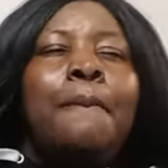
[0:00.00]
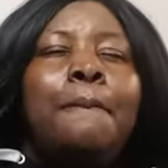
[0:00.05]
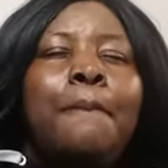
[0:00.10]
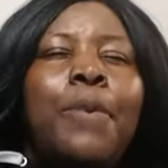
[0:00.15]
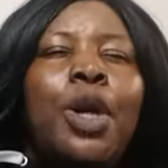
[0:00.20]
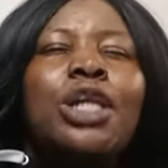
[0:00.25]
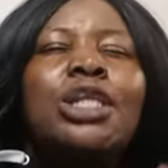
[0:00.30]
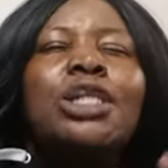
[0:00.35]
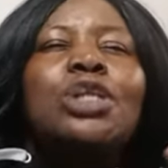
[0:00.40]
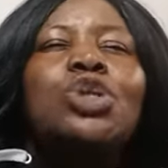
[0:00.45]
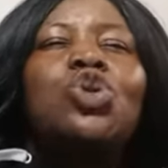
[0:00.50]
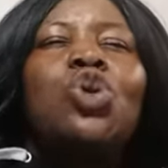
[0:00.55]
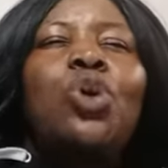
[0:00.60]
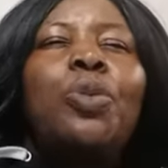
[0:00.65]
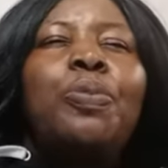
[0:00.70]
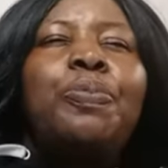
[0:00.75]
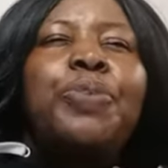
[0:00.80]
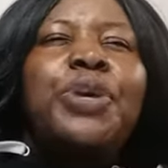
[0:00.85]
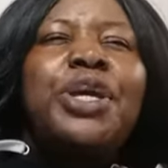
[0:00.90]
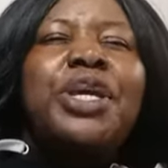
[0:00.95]
But
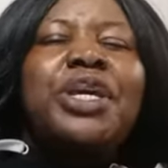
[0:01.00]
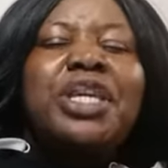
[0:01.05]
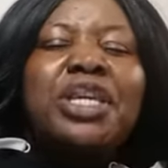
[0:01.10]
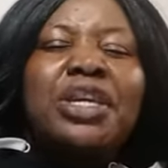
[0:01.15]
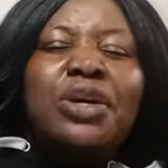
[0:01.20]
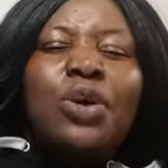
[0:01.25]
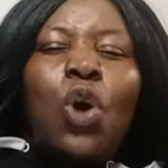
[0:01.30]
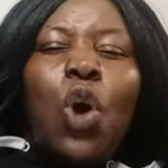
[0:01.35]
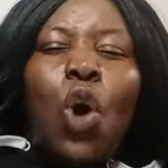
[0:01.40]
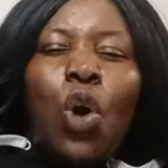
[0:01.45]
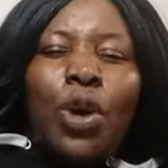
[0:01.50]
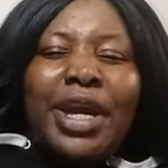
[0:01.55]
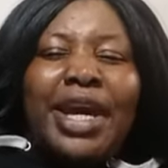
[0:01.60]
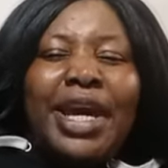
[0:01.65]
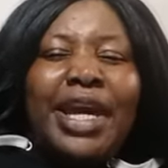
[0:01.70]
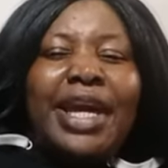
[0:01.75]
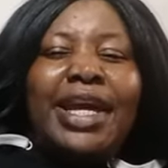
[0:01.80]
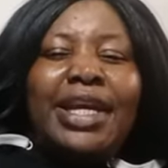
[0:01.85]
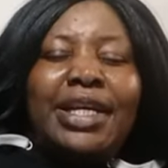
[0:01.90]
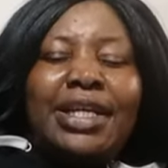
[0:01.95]
to be
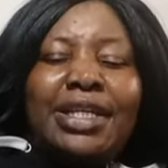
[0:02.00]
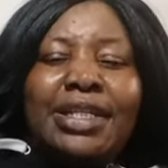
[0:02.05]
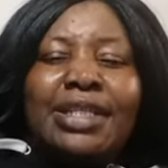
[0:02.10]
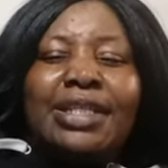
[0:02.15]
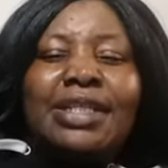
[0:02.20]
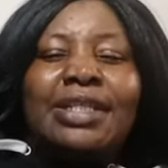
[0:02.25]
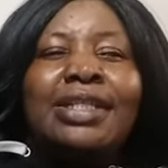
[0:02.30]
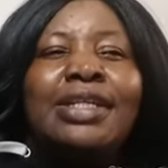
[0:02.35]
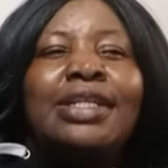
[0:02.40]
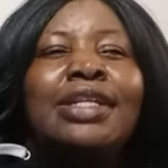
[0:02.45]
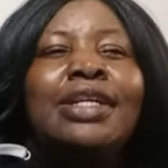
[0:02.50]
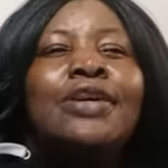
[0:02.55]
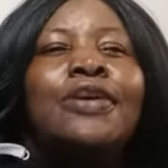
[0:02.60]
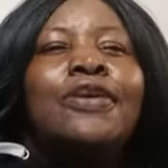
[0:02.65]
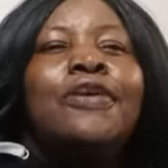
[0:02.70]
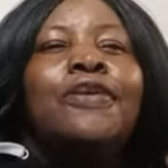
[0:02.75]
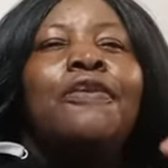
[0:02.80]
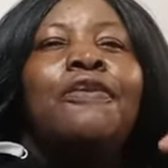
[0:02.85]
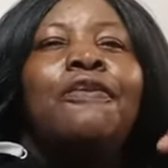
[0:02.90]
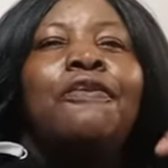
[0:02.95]
okay
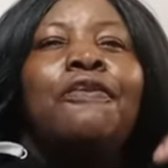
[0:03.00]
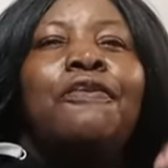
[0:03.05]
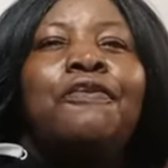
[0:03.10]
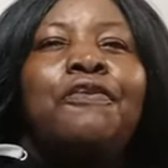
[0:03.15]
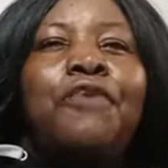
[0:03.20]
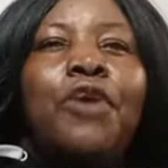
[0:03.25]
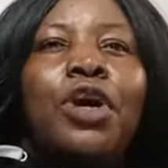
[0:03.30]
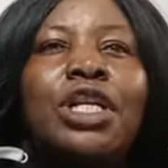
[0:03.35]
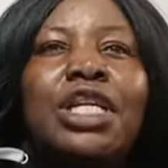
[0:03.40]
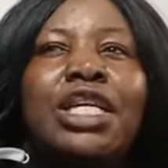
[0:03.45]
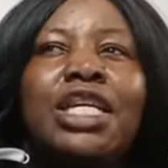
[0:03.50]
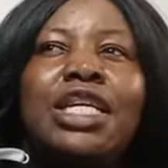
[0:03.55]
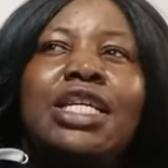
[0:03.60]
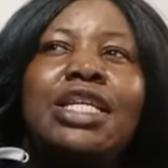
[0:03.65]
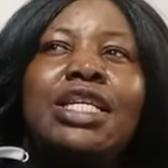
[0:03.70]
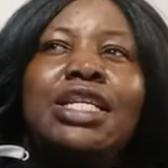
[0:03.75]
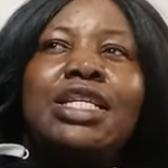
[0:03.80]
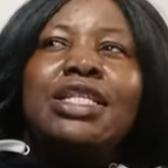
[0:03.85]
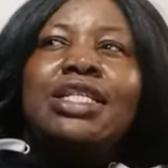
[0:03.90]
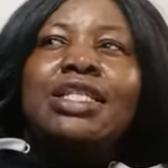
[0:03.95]
for
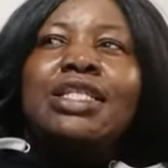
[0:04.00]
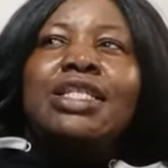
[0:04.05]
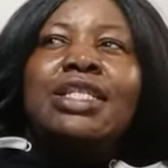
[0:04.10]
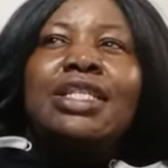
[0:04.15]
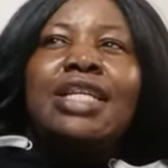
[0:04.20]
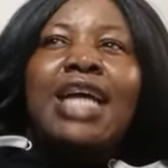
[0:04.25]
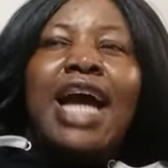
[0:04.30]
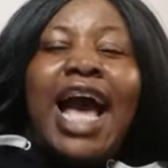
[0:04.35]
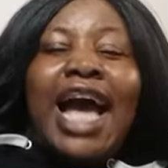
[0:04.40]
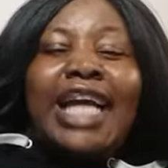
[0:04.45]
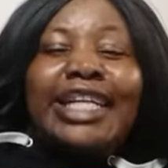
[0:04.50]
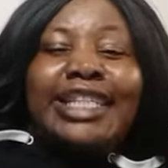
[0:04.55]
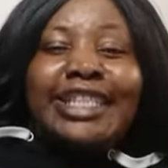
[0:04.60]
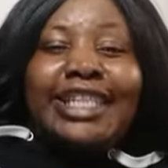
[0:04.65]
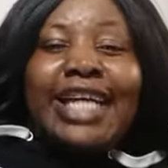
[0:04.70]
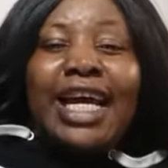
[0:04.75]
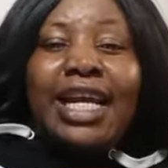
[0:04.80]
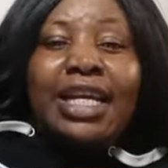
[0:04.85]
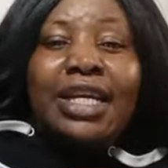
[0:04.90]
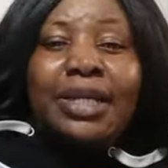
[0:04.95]
the
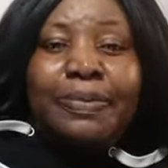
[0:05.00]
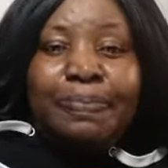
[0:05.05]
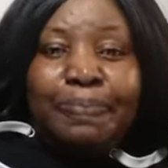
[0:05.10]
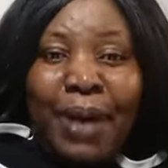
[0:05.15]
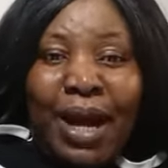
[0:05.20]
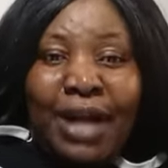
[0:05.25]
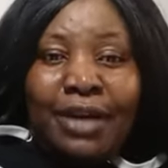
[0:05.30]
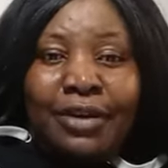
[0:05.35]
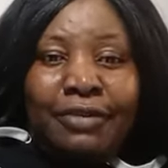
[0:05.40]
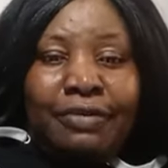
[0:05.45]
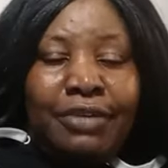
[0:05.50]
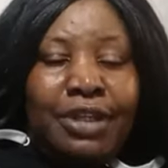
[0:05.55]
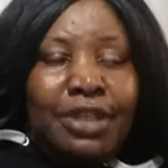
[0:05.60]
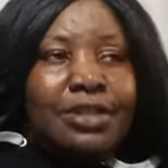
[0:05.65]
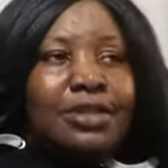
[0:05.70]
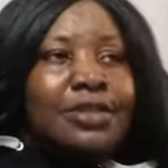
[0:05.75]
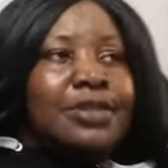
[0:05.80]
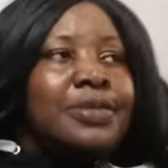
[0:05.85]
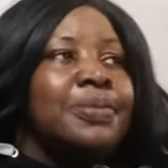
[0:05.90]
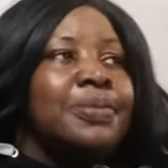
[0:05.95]
hygienic part of it,